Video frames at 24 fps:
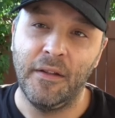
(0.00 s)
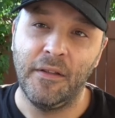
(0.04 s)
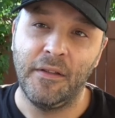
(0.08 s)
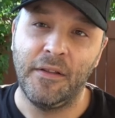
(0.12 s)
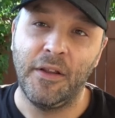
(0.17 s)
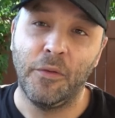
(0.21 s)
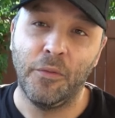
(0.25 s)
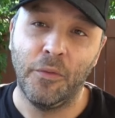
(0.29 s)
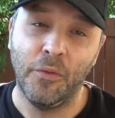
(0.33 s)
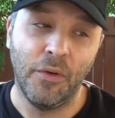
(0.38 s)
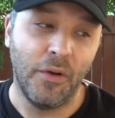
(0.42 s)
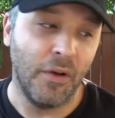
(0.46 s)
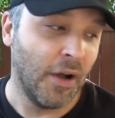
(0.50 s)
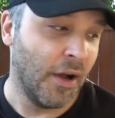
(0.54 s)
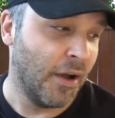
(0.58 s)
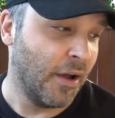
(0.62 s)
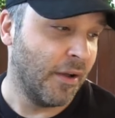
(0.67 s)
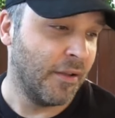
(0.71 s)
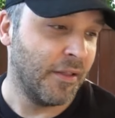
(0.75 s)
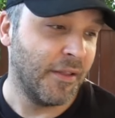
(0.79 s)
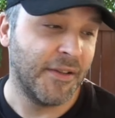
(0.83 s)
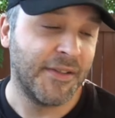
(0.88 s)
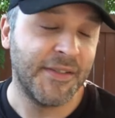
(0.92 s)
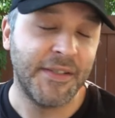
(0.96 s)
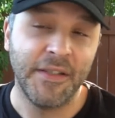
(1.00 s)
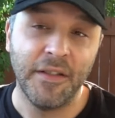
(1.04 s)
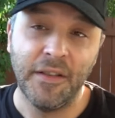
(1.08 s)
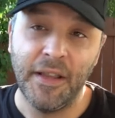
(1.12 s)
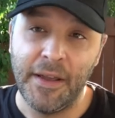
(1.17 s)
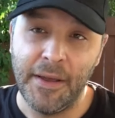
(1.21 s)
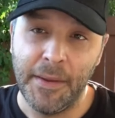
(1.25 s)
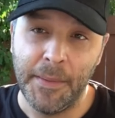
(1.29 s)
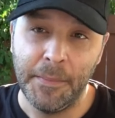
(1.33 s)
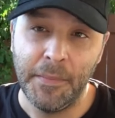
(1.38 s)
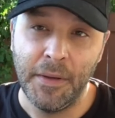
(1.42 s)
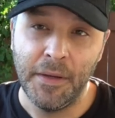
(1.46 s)
the
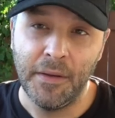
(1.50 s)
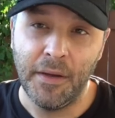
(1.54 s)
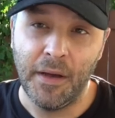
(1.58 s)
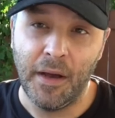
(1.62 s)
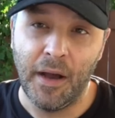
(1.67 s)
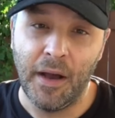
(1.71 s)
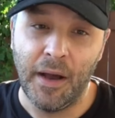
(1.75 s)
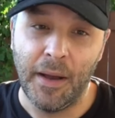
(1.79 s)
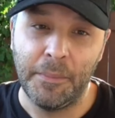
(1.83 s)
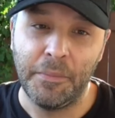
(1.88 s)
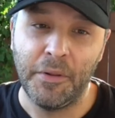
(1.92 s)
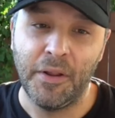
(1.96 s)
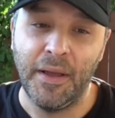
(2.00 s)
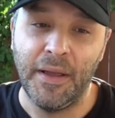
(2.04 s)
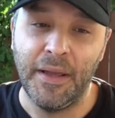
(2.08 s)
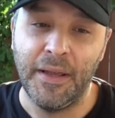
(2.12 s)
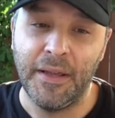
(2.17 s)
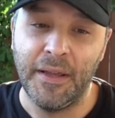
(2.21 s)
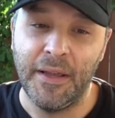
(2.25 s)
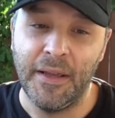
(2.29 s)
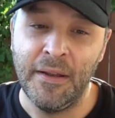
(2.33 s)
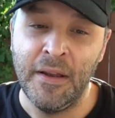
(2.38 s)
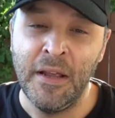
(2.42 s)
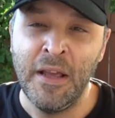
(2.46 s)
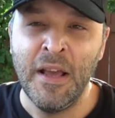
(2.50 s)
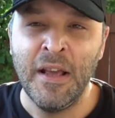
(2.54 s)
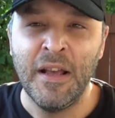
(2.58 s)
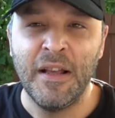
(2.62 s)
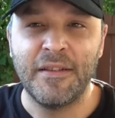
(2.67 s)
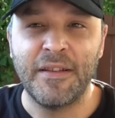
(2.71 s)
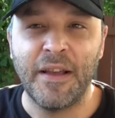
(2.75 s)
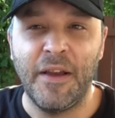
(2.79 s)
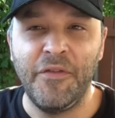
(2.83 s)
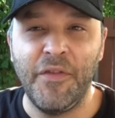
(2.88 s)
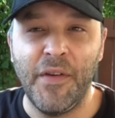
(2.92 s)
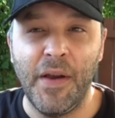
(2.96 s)
Slim, playing it,
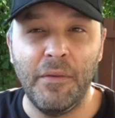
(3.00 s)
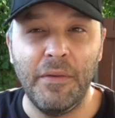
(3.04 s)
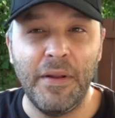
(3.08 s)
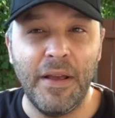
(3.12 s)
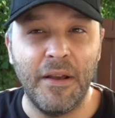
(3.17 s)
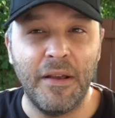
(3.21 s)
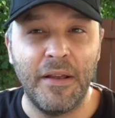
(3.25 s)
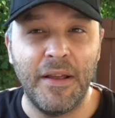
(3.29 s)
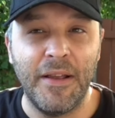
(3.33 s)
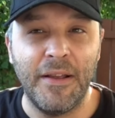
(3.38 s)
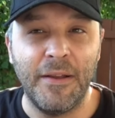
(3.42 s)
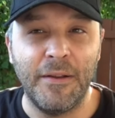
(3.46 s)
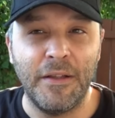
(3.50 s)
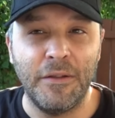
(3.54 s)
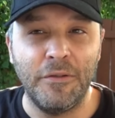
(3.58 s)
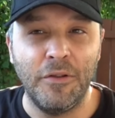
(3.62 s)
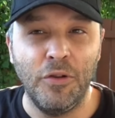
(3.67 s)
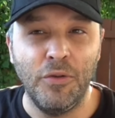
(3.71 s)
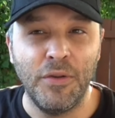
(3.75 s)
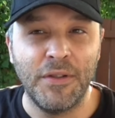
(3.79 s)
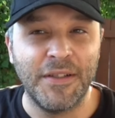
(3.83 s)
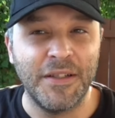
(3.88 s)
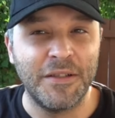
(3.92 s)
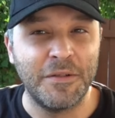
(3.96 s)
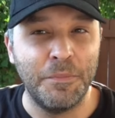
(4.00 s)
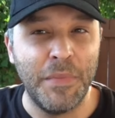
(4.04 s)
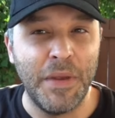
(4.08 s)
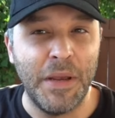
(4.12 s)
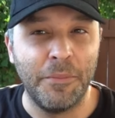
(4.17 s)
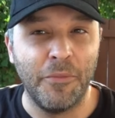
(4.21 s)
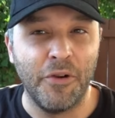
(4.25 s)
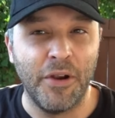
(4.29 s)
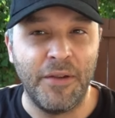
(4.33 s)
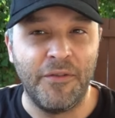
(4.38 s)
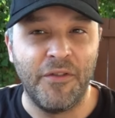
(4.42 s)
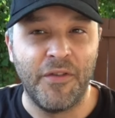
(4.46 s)
is I found that it loses
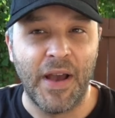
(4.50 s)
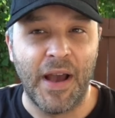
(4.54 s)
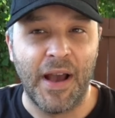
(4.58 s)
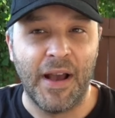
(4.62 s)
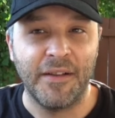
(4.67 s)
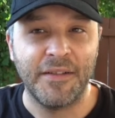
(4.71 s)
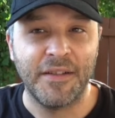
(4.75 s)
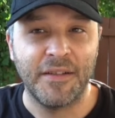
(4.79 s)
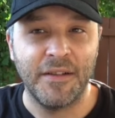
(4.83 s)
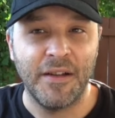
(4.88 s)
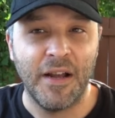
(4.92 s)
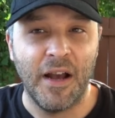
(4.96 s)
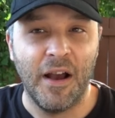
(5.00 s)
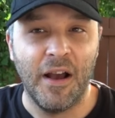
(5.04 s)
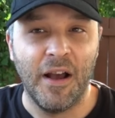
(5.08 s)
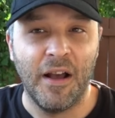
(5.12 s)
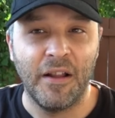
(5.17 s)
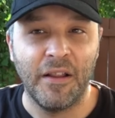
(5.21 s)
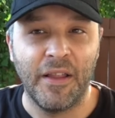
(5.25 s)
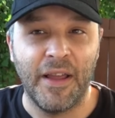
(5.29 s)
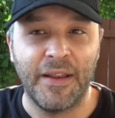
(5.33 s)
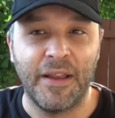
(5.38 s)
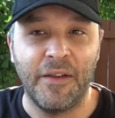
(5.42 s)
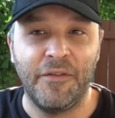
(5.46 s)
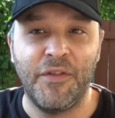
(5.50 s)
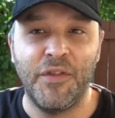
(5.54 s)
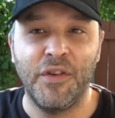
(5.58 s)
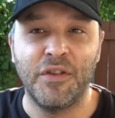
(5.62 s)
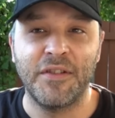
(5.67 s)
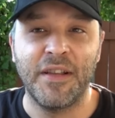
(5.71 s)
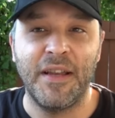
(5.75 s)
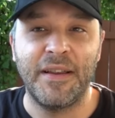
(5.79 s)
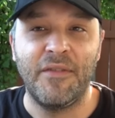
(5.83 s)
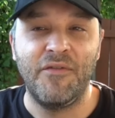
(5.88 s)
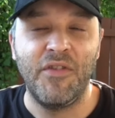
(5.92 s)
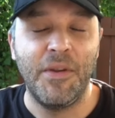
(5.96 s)
memory fast. Like it
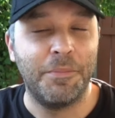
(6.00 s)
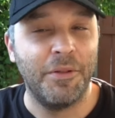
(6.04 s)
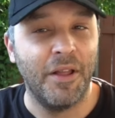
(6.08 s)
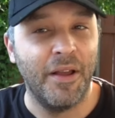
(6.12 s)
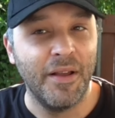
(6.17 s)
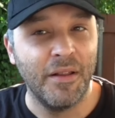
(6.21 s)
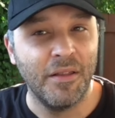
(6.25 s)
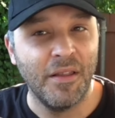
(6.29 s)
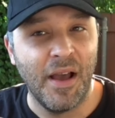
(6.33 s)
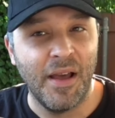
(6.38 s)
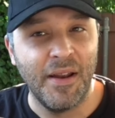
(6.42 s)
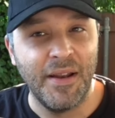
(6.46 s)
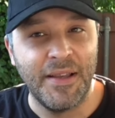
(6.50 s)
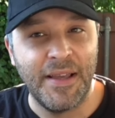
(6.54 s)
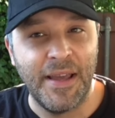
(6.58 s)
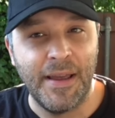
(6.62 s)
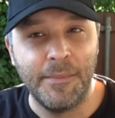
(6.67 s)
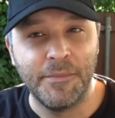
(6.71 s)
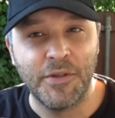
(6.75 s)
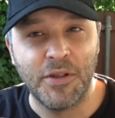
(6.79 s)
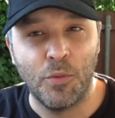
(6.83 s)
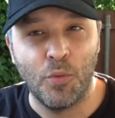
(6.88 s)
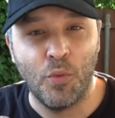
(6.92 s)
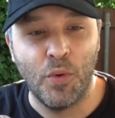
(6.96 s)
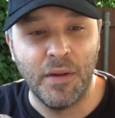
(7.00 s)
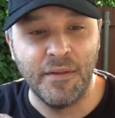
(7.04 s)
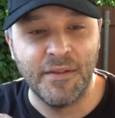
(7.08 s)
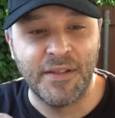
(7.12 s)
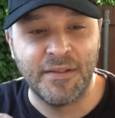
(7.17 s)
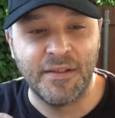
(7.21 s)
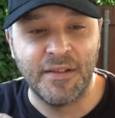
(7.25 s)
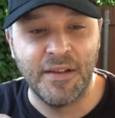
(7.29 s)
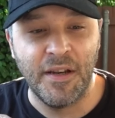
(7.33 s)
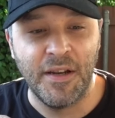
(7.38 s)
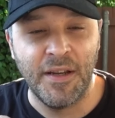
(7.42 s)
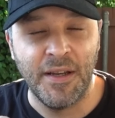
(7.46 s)
feels like if you play a lot of games in one
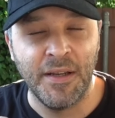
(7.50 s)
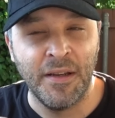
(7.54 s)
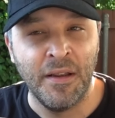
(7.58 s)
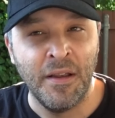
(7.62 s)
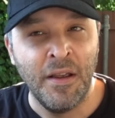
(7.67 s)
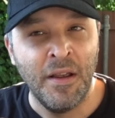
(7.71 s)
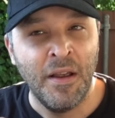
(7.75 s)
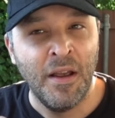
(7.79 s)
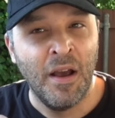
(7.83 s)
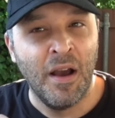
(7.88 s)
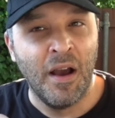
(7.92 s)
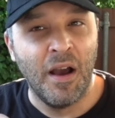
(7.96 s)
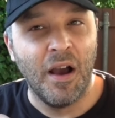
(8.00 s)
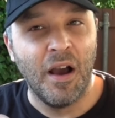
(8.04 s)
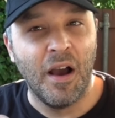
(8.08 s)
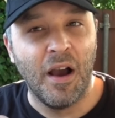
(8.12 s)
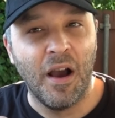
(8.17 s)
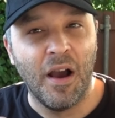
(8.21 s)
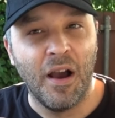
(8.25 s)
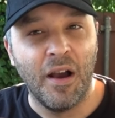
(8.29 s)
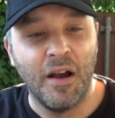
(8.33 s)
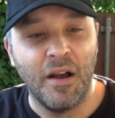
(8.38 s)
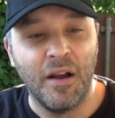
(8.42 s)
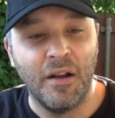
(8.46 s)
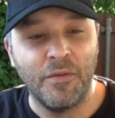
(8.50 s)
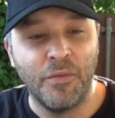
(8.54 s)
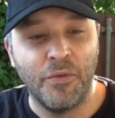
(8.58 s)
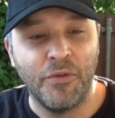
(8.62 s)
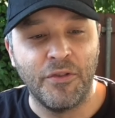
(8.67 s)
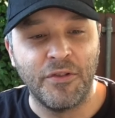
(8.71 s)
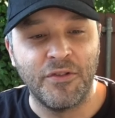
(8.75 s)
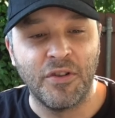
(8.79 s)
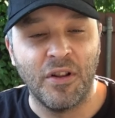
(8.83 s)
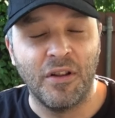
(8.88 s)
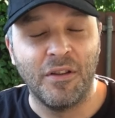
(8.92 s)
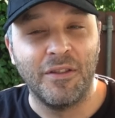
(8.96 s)
sitting,
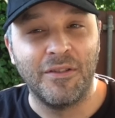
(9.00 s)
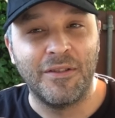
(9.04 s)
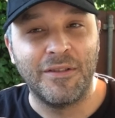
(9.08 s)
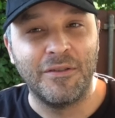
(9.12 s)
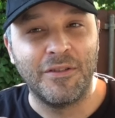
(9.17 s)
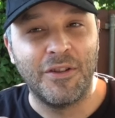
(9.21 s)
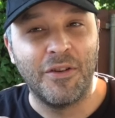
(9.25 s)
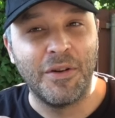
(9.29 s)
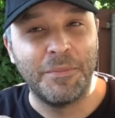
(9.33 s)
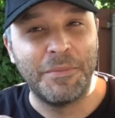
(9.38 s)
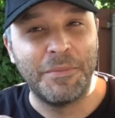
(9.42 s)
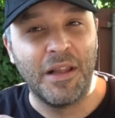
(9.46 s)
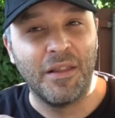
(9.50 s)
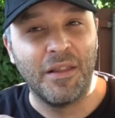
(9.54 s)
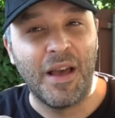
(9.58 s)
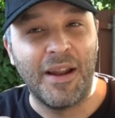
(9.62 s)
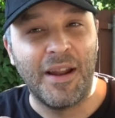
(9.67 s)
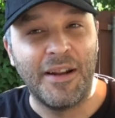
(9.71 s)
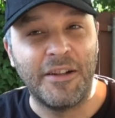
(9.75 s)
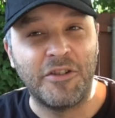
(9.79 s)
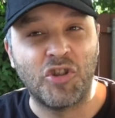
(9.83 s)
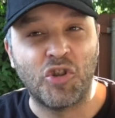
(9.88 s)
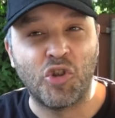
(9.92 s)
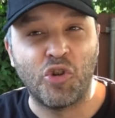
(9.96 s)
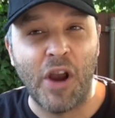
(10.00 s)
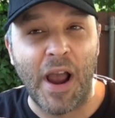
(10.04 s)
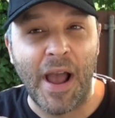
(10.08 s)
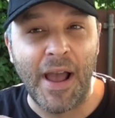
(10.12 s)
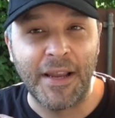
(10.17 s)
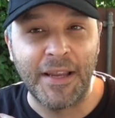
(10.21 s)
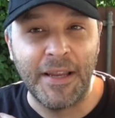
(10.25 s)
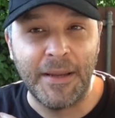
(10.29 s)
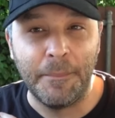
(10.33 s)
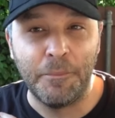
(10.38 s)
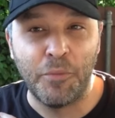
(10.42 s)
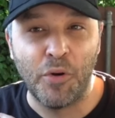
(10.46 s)
there's going to be a lot of
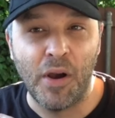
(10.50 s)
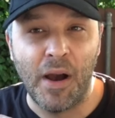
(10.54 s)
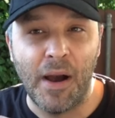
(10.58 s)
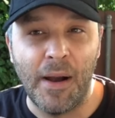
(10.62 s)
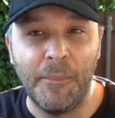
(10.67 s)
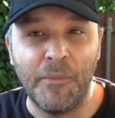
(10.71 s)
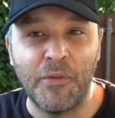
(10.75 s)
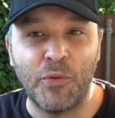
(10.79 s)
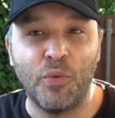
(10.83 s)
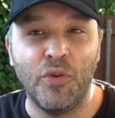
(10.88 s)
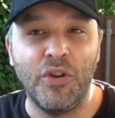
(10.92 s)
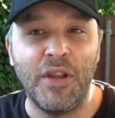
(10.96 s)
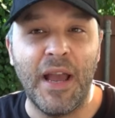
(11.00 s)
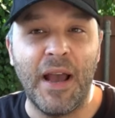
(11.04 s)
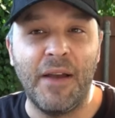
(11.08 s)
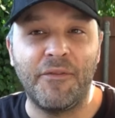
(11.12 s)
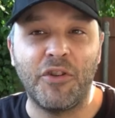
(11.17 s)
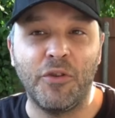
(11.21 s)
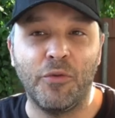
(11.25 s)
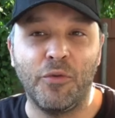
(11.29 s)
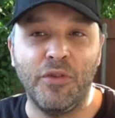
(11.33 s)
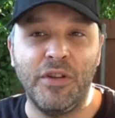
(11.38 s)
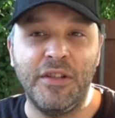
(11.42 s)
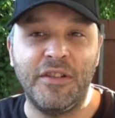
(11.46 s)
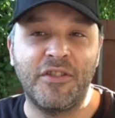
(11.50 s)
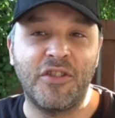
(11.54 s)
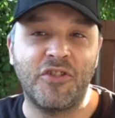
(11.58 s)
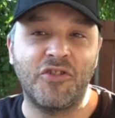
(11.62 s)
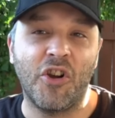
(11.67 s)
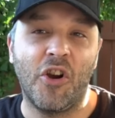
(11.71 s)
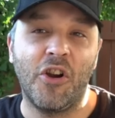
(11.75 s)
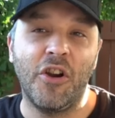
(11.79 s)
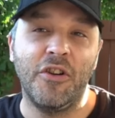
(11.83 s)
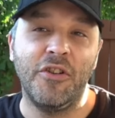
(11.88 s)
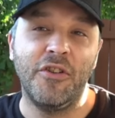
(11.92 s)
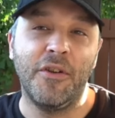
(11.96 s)
tracking problems where you have to
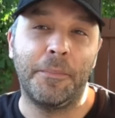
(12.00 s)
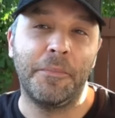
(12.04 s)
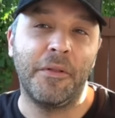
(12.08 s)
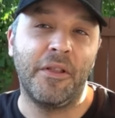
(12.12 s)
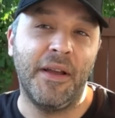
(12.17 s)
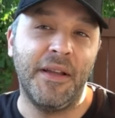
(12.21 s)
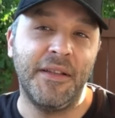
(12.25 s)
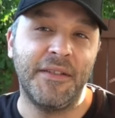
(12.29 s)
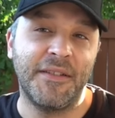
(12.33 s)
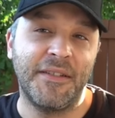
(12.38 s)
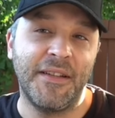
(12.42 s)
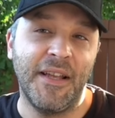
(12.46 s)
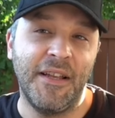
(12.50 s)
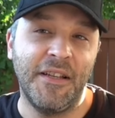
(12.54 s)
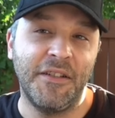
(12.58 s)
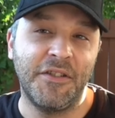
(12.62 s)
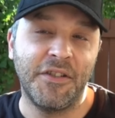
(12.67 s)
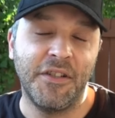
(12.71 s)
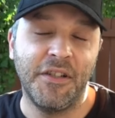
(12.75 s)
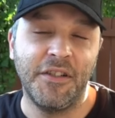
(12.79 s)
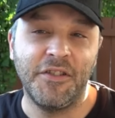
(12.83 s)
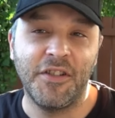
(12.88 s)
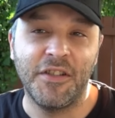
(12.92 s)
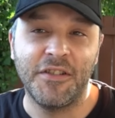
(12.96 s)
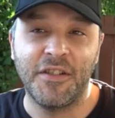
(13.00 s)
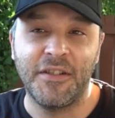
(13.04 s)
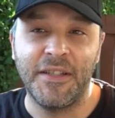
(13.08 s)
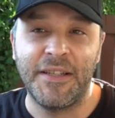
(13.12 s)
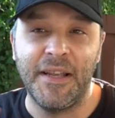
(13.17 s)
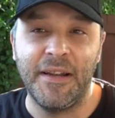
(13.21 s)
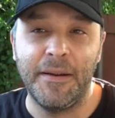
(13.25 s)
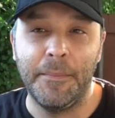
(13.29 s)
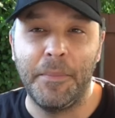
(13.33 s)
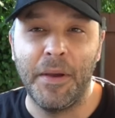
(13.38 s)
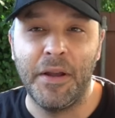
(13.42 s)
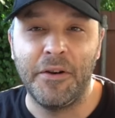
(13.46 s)
restart your PlayStation just to
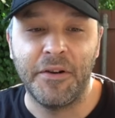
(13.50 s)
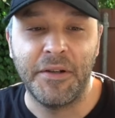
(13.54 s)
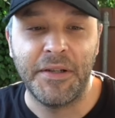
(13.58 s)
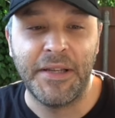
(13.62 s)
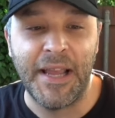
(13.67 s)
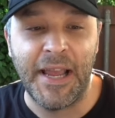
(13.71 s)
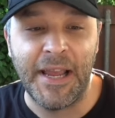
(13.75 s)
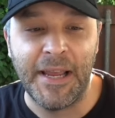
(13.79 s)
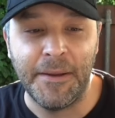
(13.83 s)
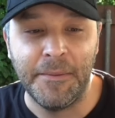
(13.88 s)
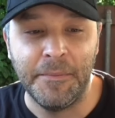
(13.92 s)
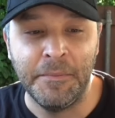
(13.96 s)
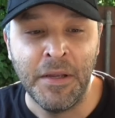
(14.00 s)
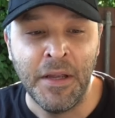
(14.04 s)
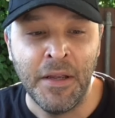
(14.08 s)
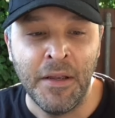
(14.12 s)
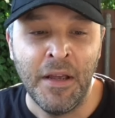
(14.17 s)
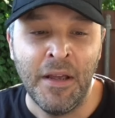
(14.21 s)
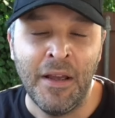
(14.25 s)
get a better game.